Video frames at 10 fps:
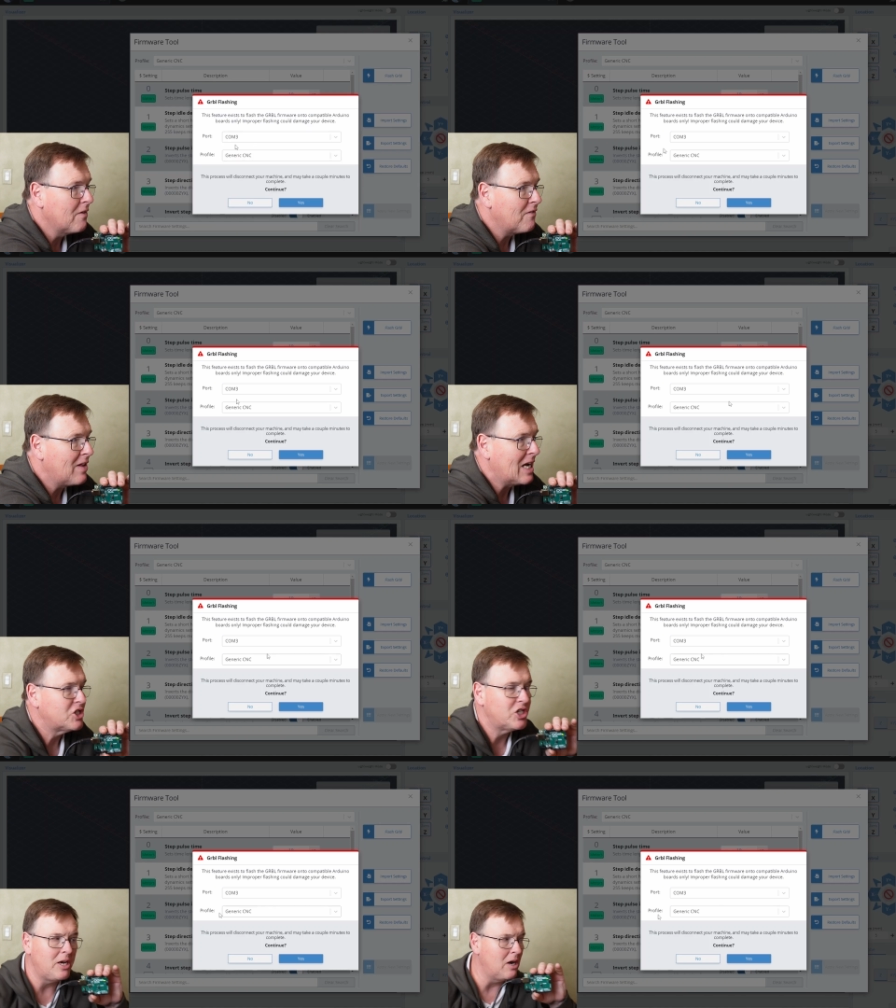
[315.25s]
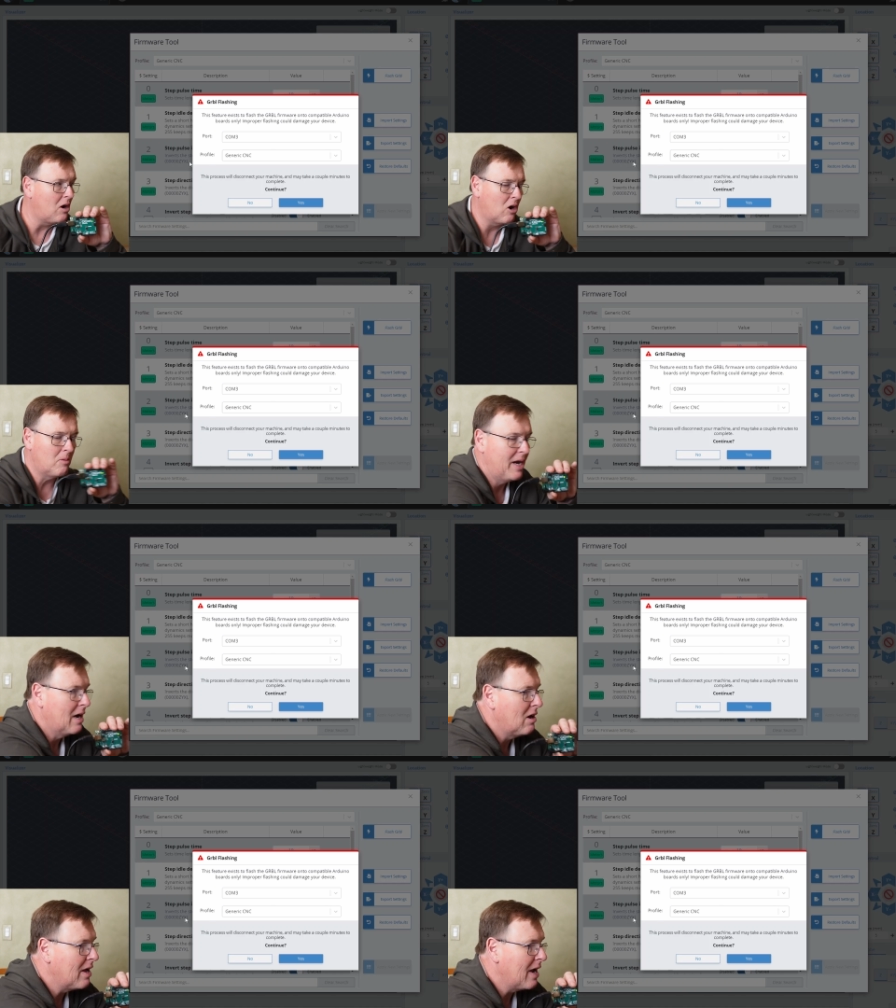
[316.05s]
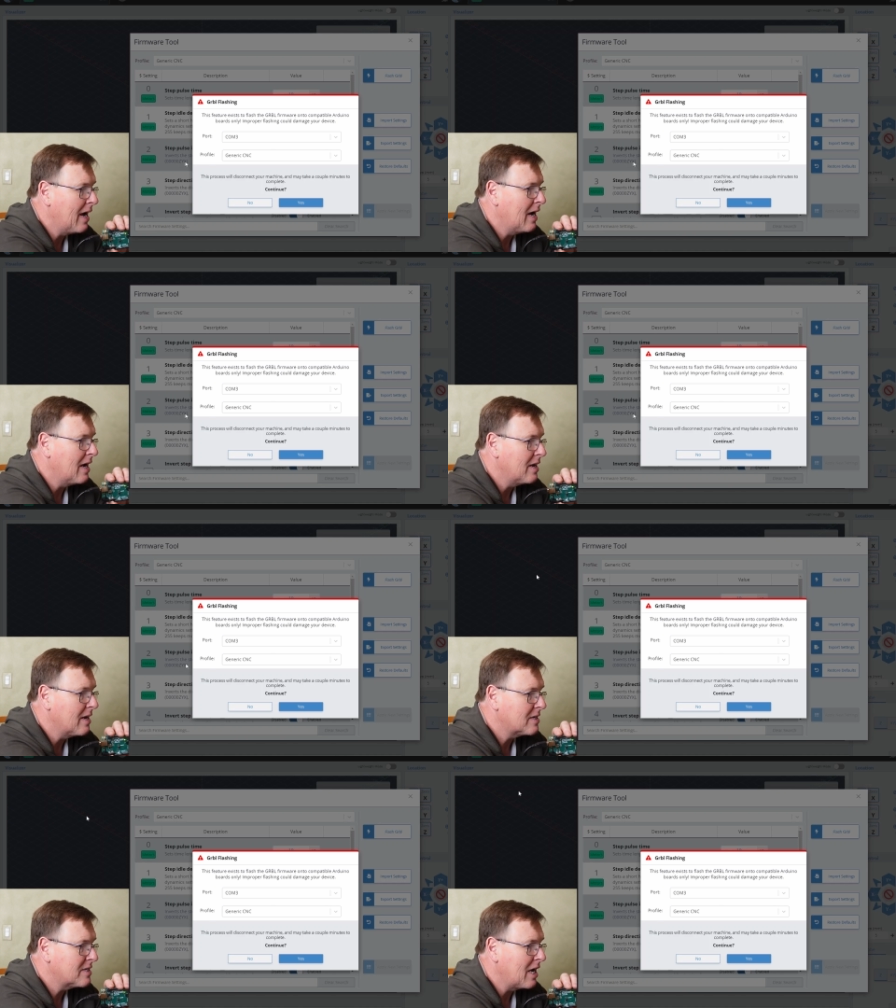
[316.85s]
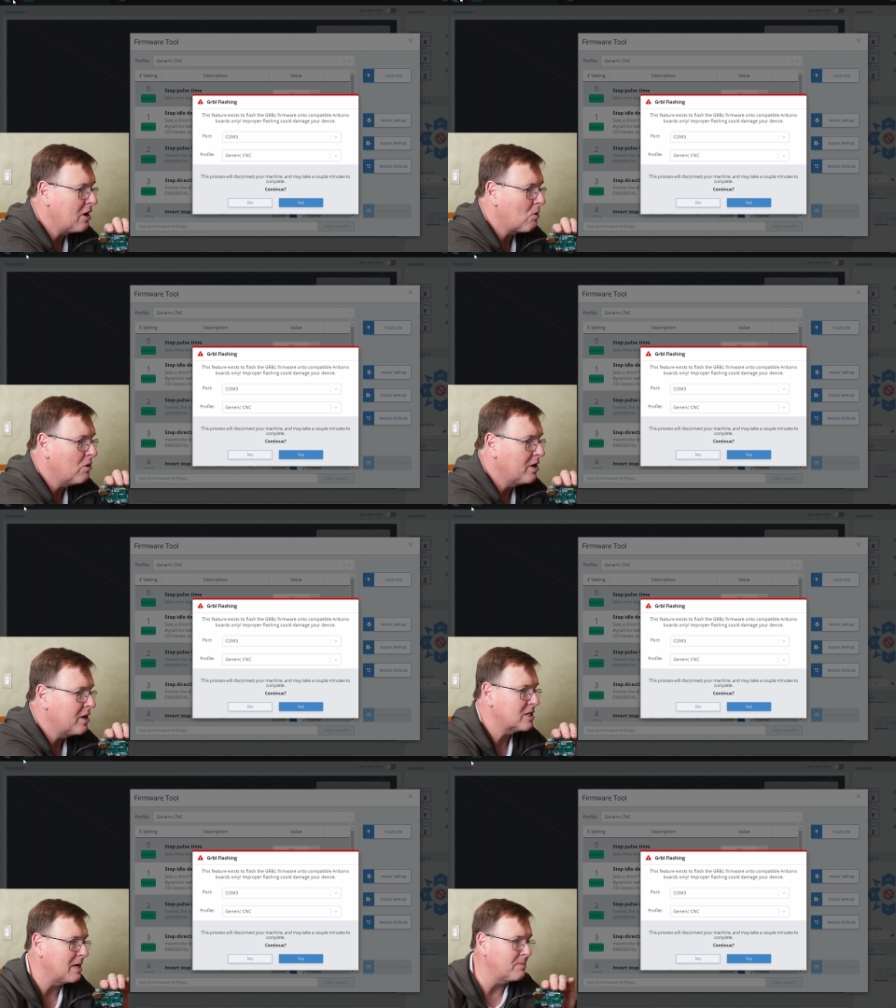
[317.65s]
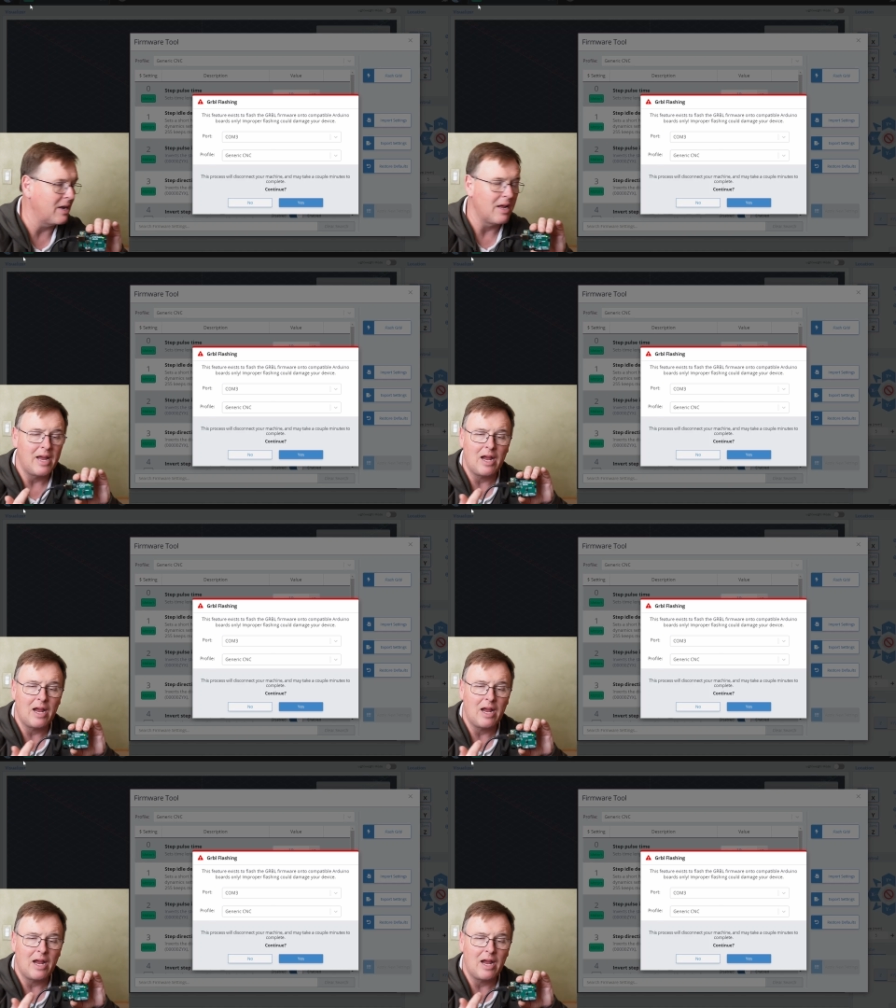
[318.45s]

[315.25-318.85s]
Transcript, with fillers: flash G R B L and say you're willing to accept it.